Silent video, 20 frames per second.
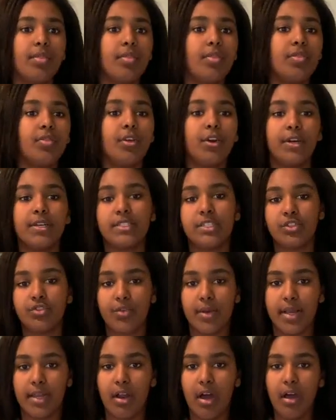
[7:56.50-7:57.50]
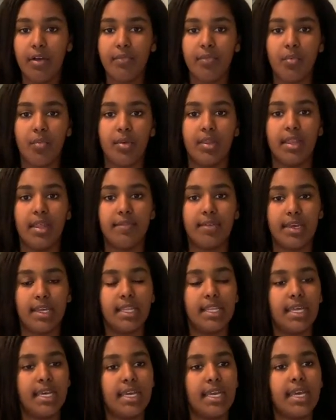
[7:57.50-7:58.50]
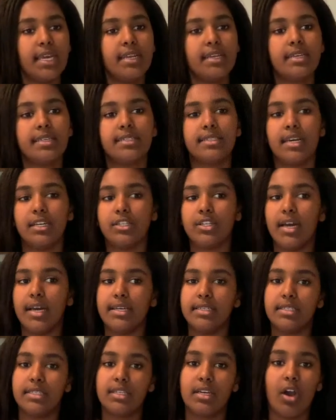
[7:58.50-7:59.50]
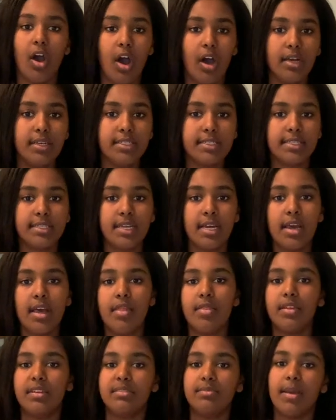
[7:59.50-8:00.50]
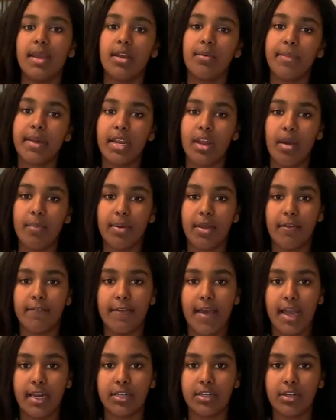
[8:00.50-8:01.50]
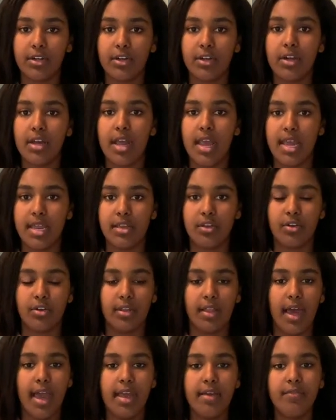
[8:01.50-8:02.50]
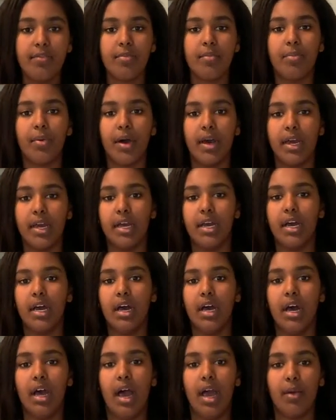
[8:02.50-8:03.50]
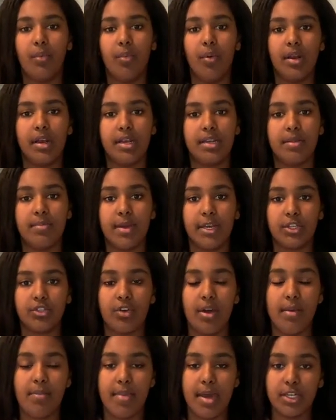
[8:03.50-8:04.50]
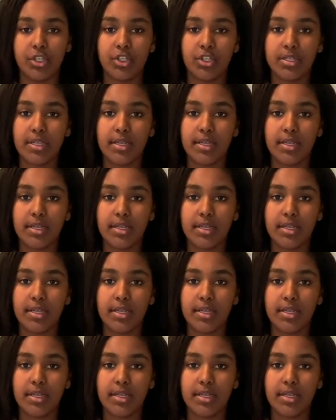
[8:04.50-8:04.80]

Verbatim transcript: There is a trade-off with living in Lincoln, such as cost. This may or may not be a factor in your life, but I wanted to make sure I mentioned